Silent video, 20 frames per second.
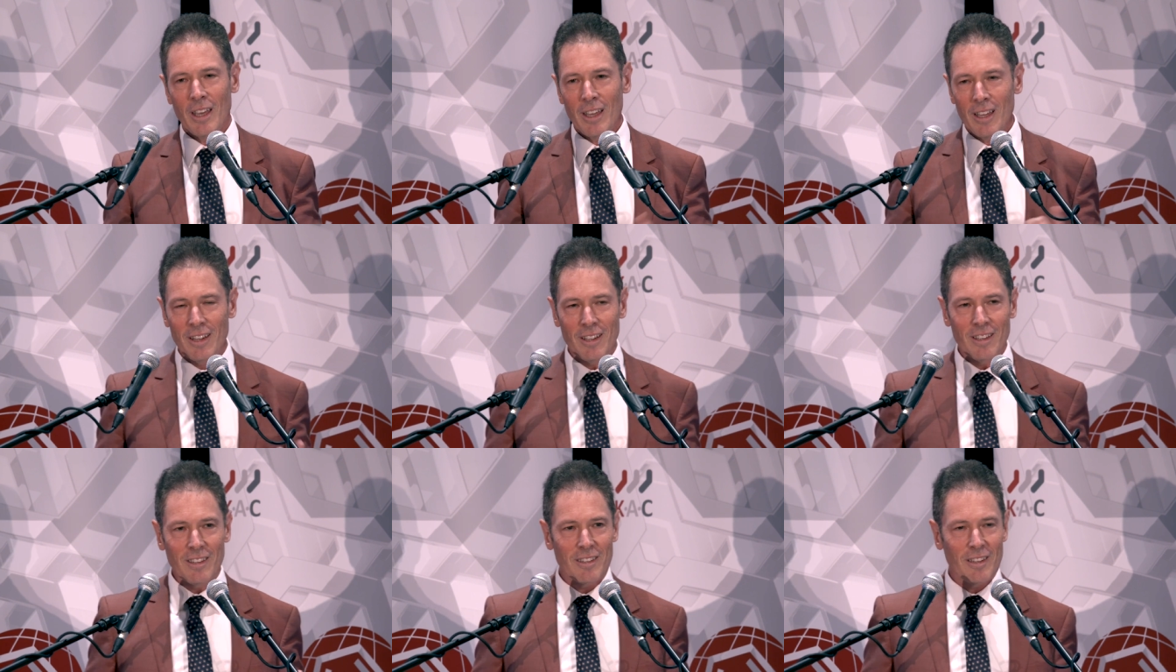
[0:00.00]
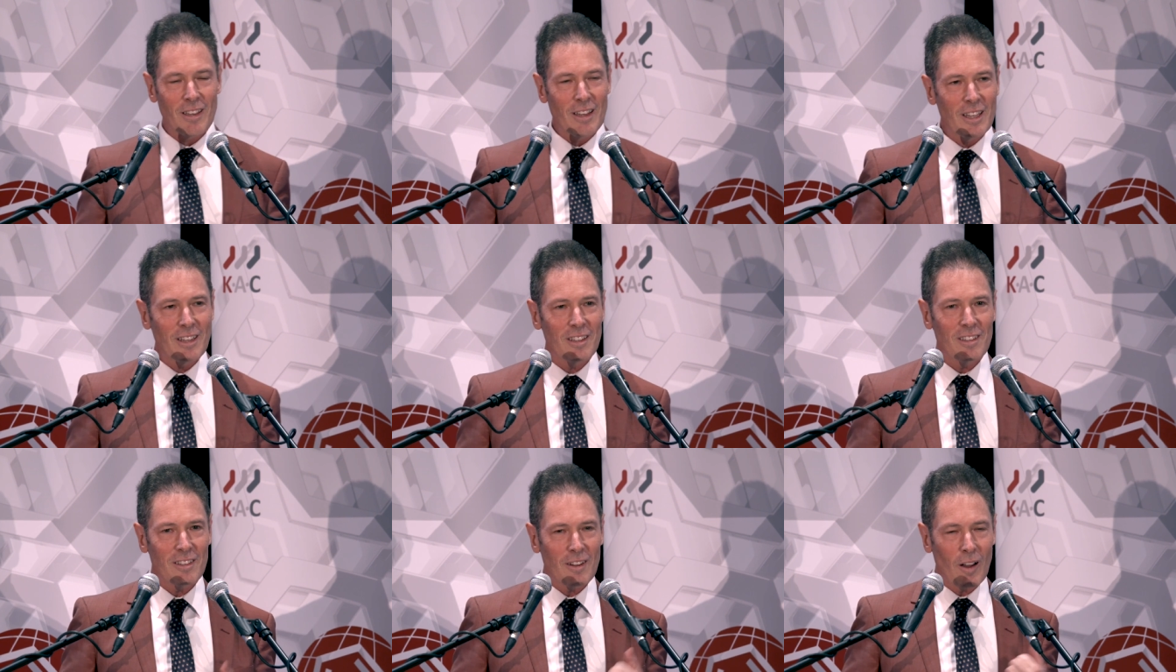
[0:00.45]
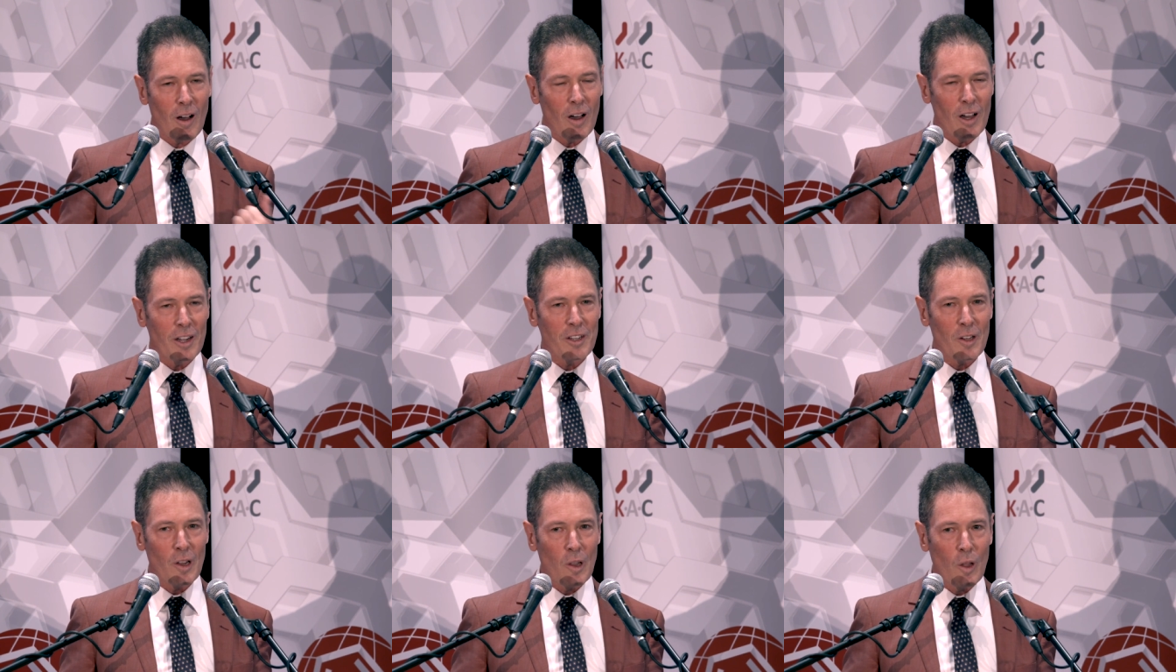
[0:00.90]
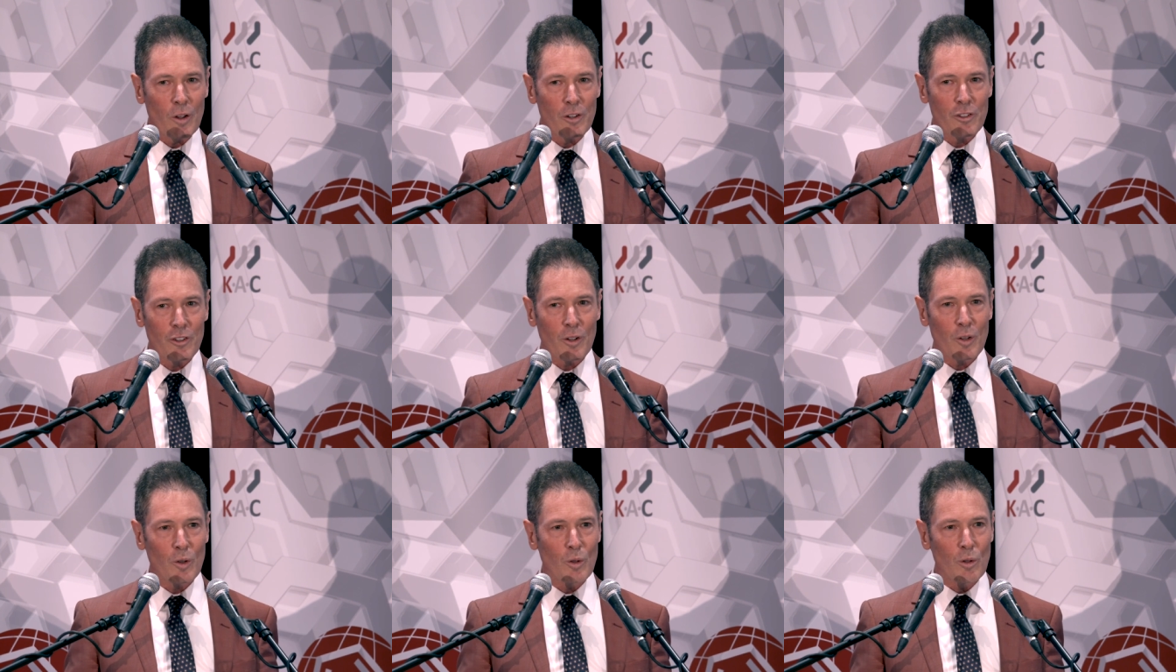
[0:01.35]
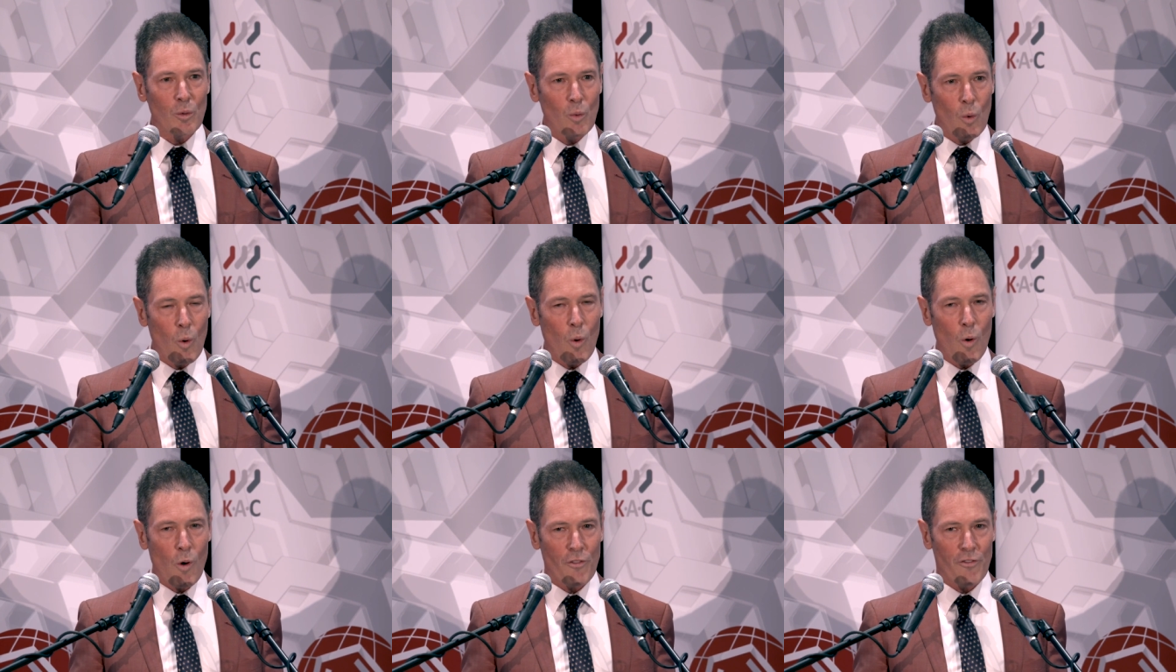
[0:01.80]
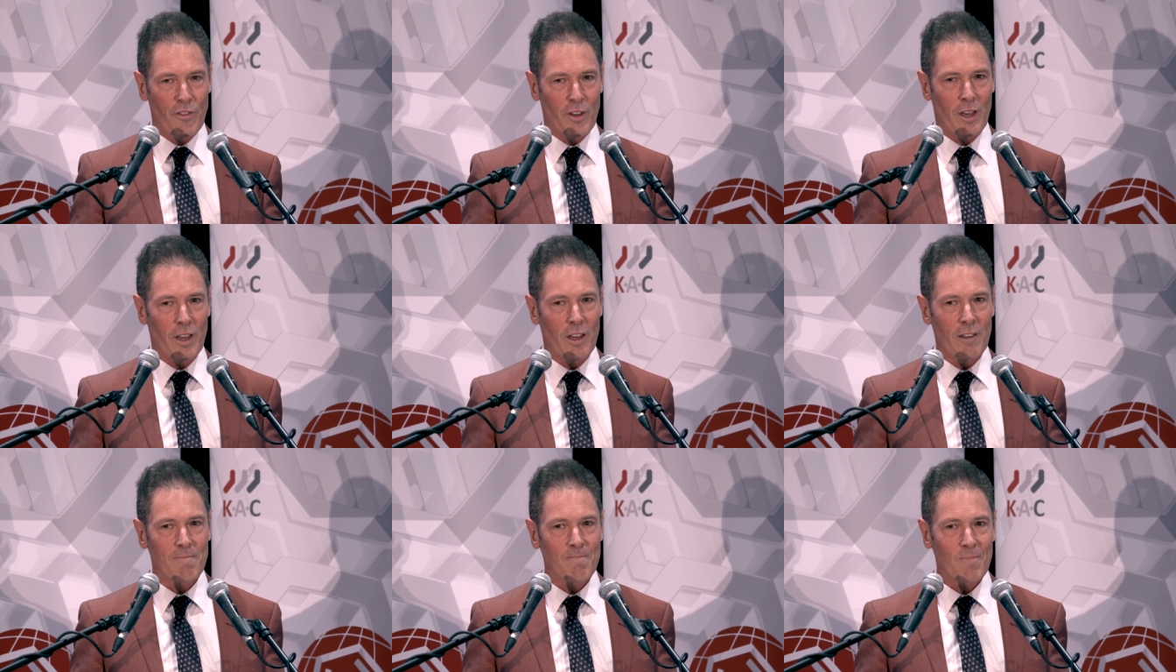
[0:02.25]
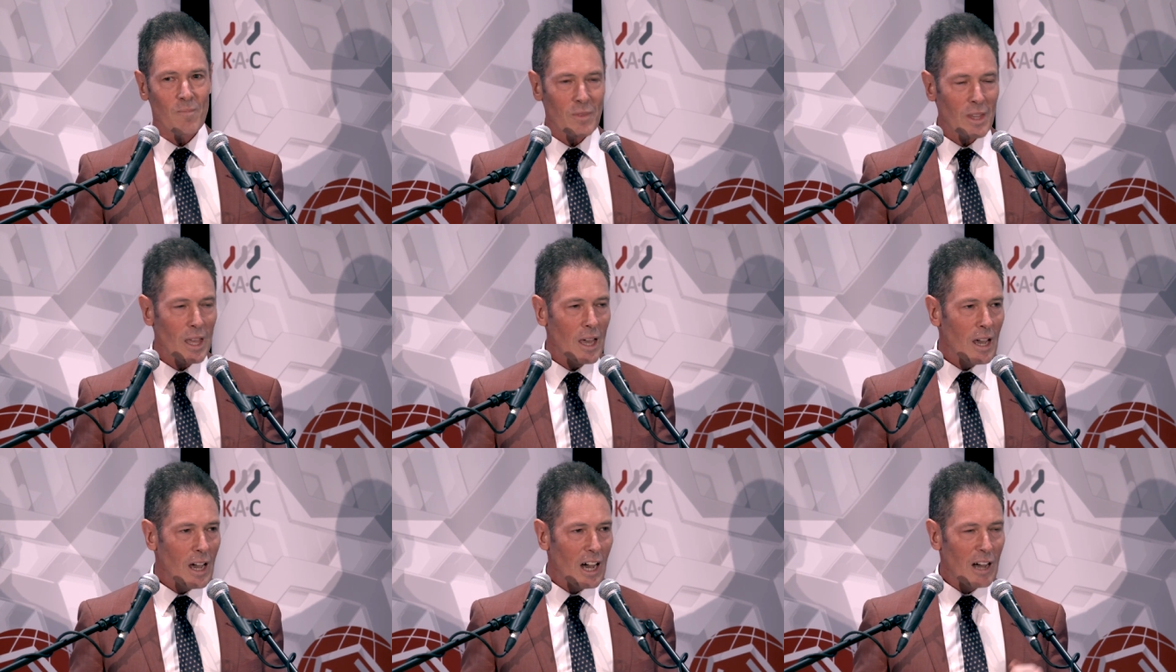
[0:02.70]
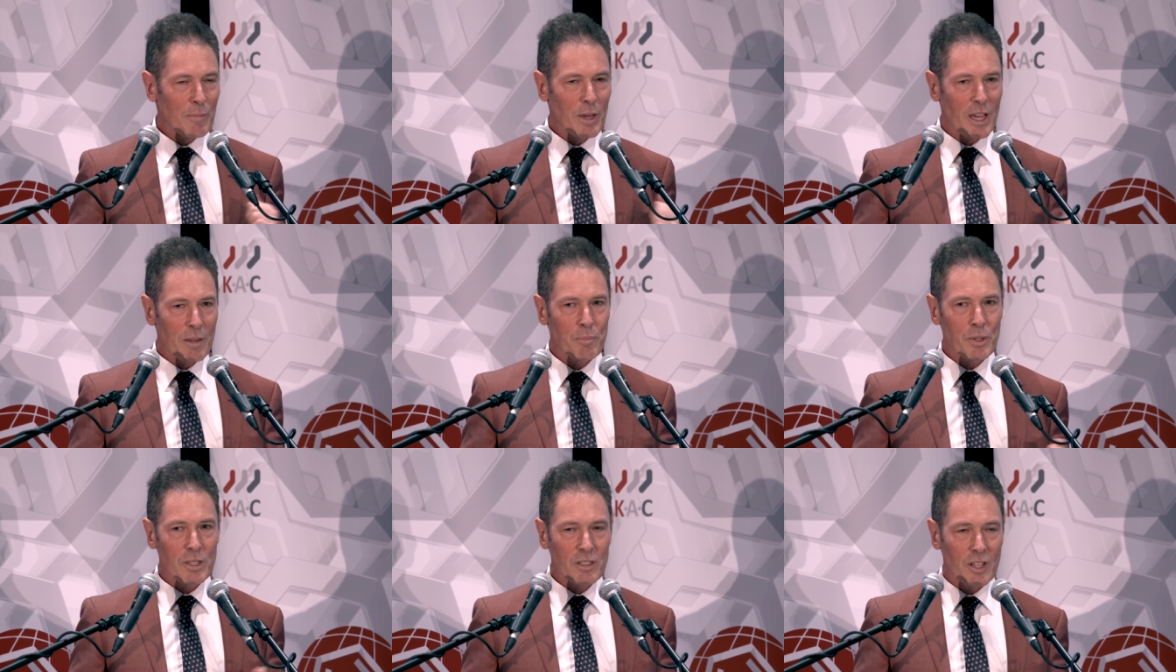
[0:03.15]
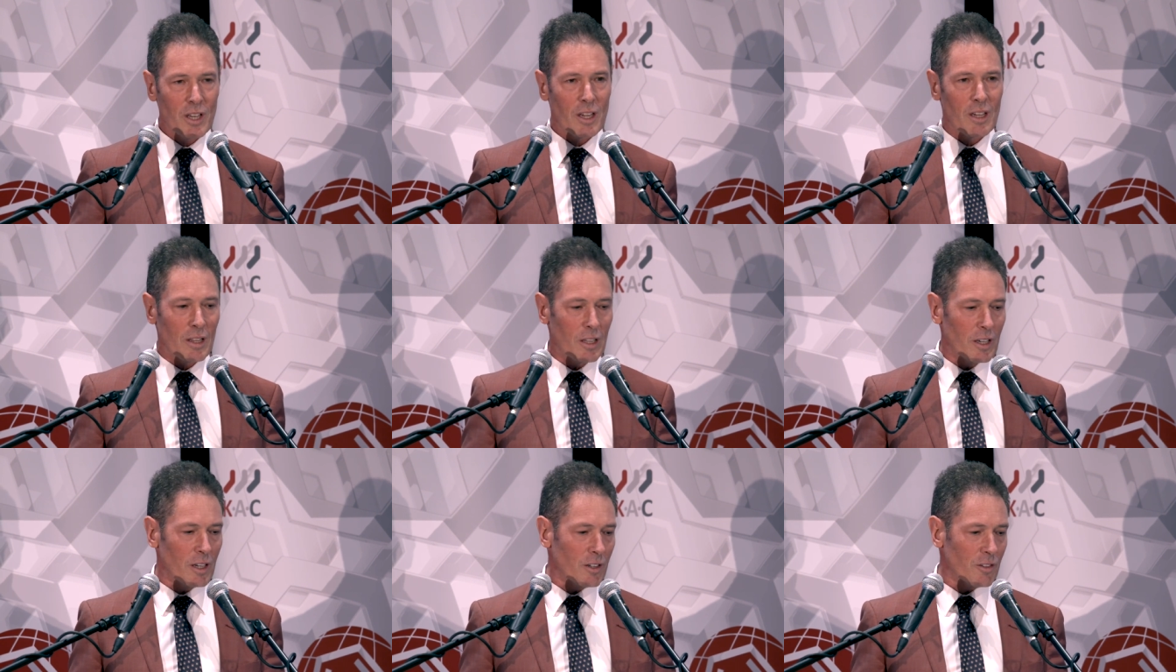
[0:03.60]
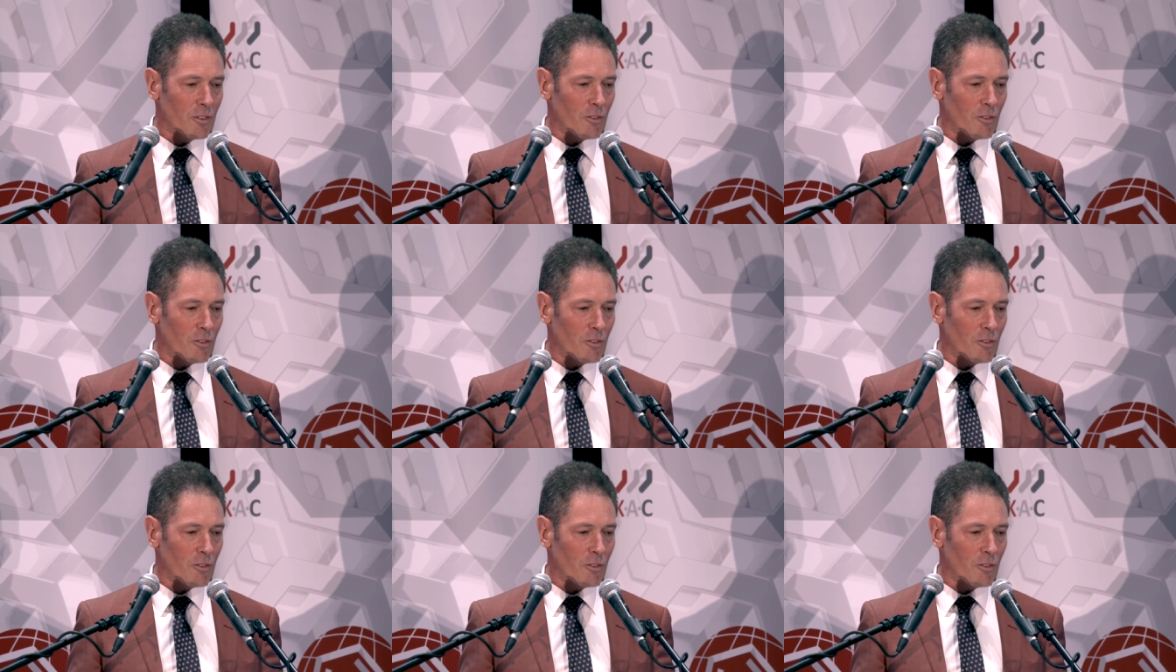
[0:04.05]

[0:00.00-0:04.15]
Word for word: It is, a, it is an ideological warfare um, and particularly in